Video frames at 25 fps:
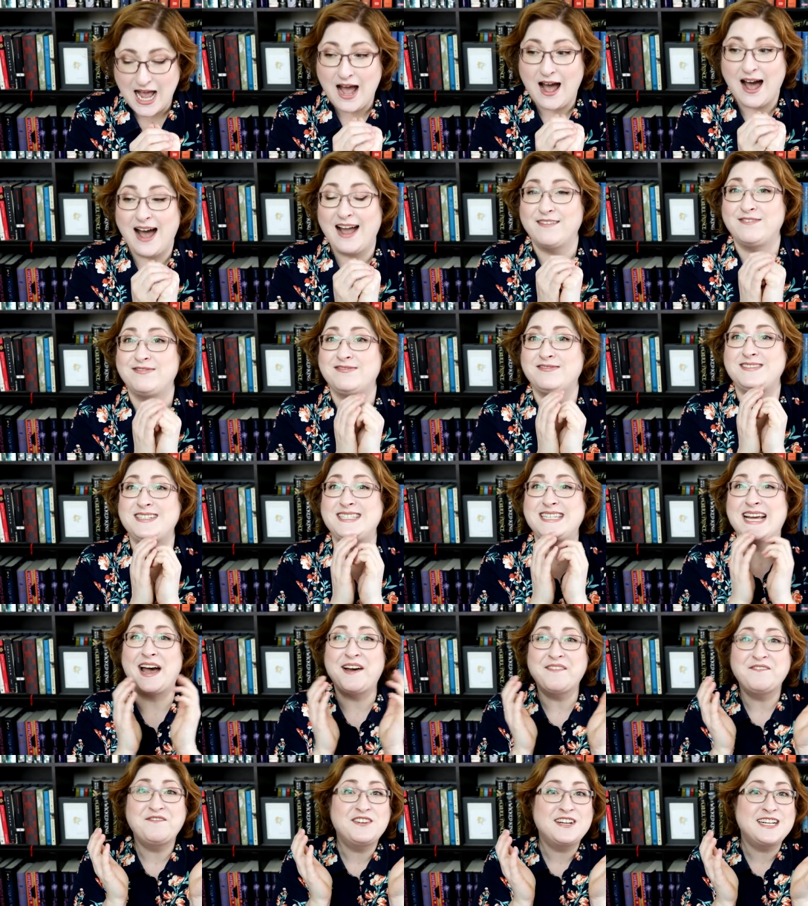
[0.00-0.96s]
I've
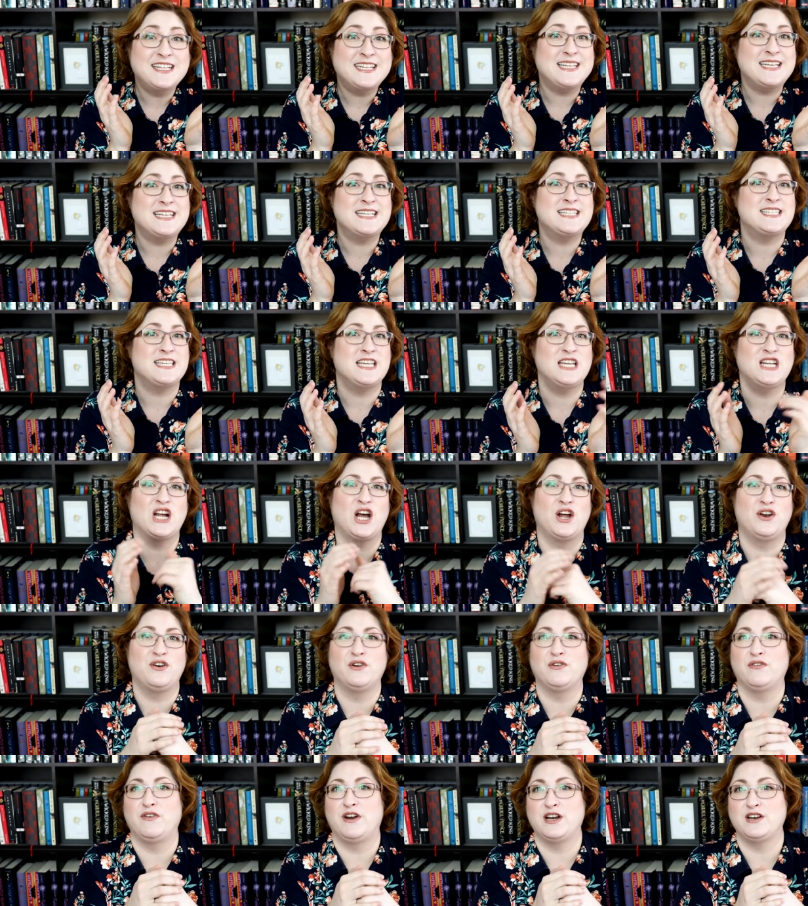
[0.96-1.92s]
definitely seen
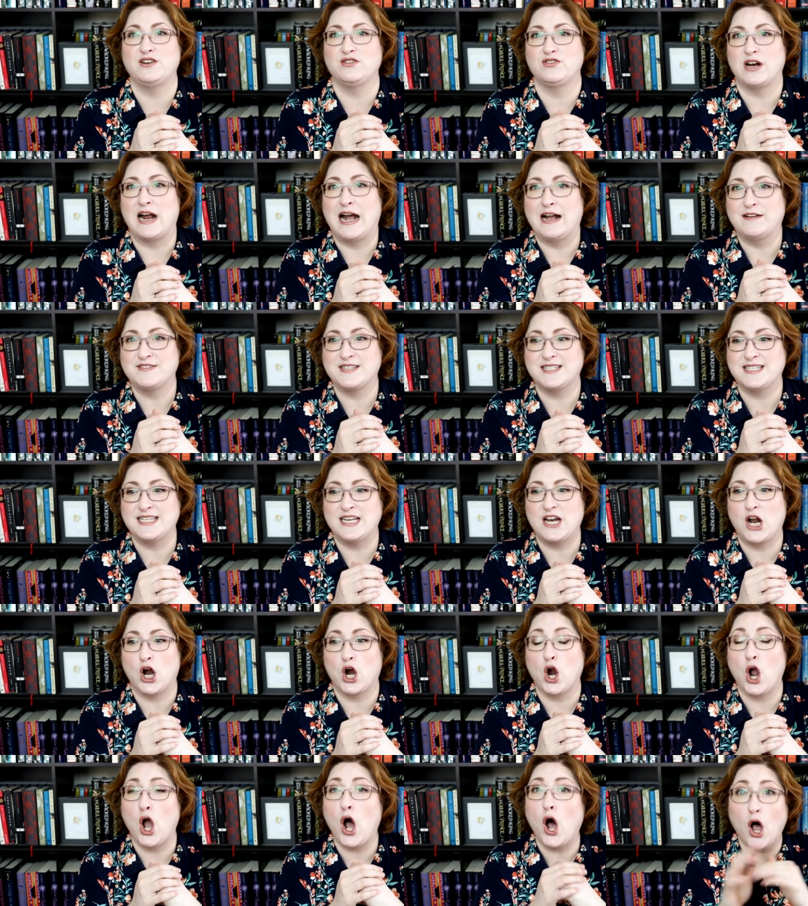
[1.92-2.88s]
underwritten drafts that
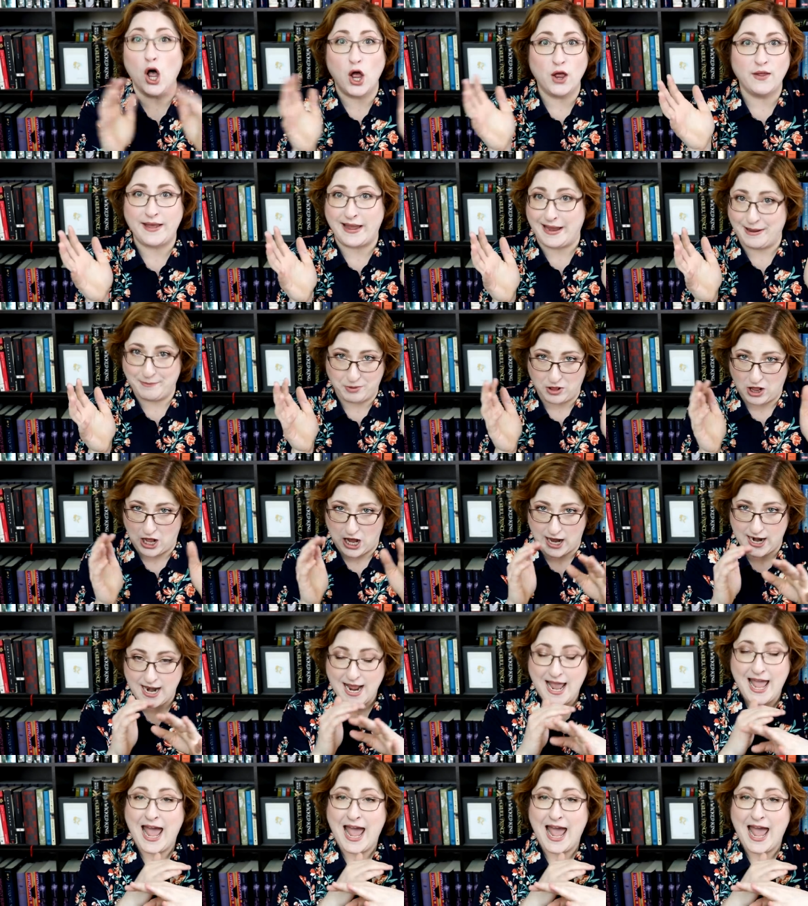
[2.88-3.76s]
are all A plot